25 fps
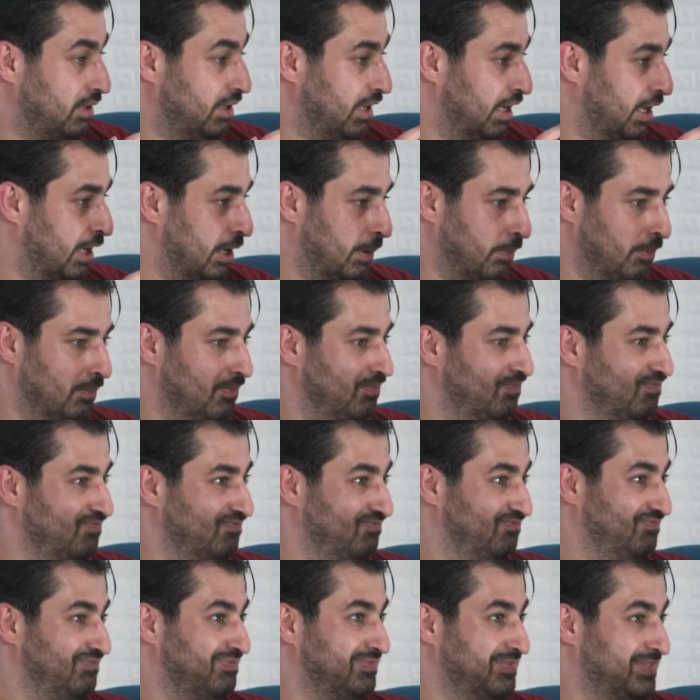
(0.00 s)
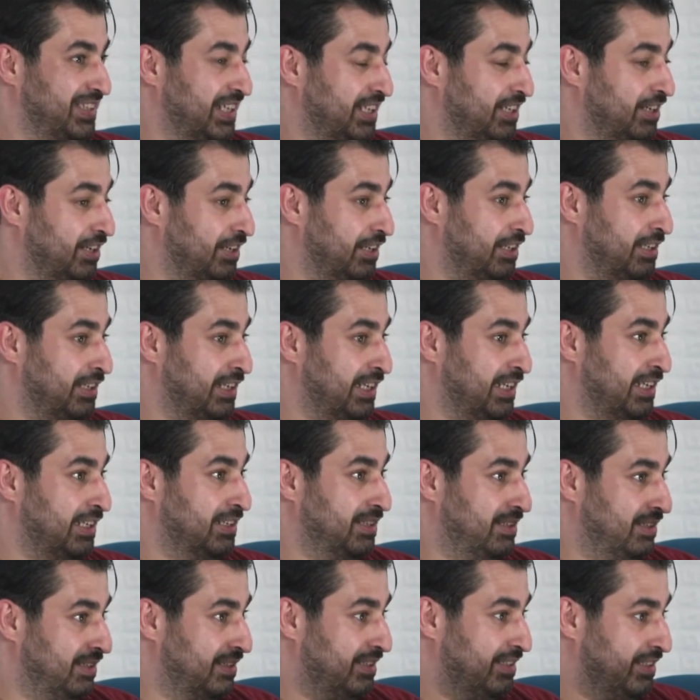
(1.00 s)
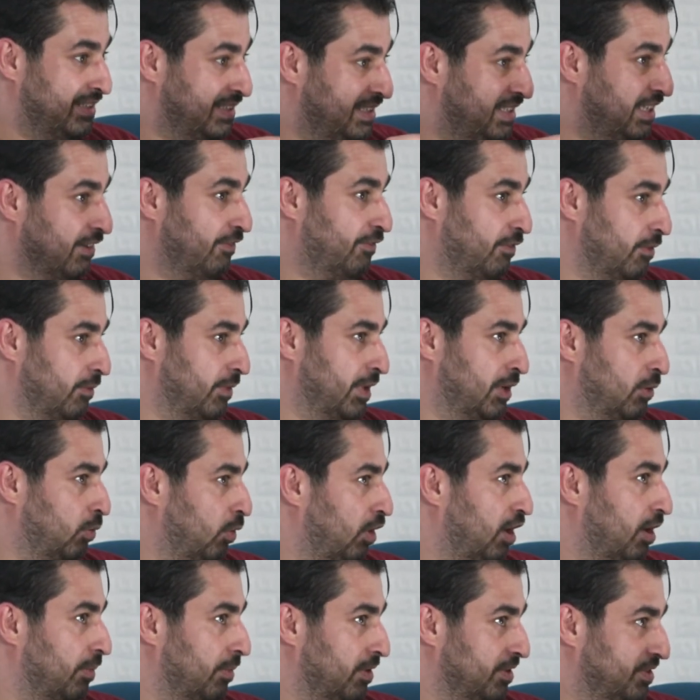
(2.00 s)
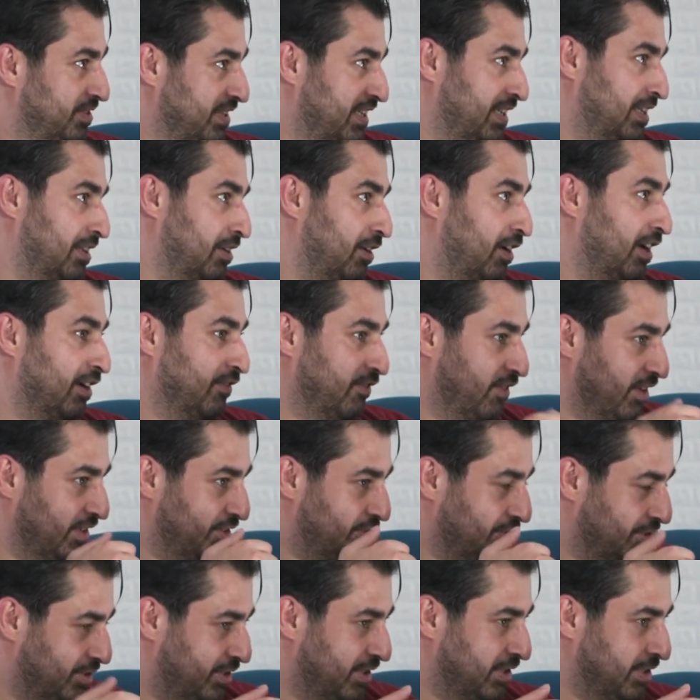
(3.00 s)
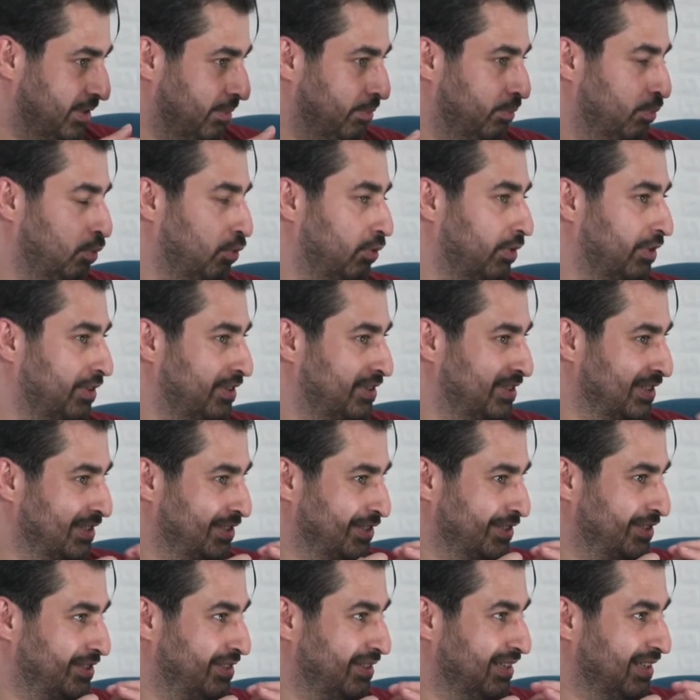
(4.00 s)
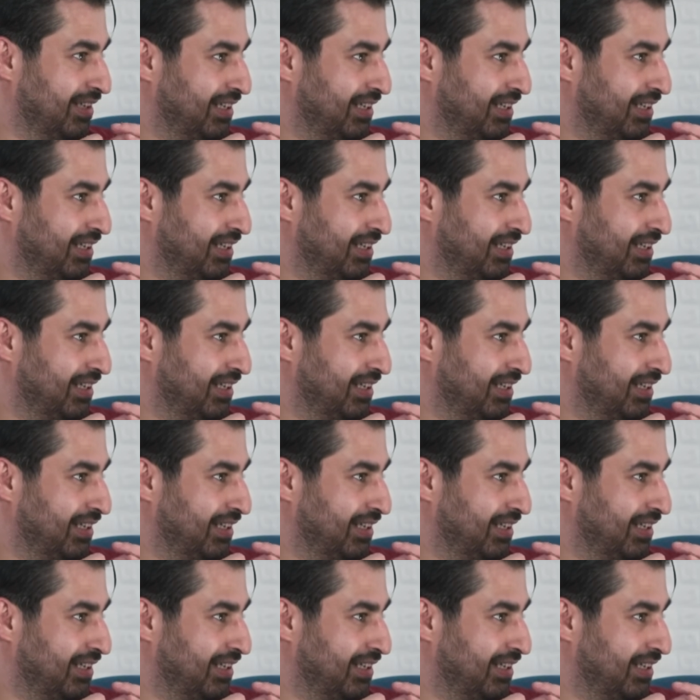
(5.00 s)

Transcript: um, they're going to need different requirements in life, and it's just as important to just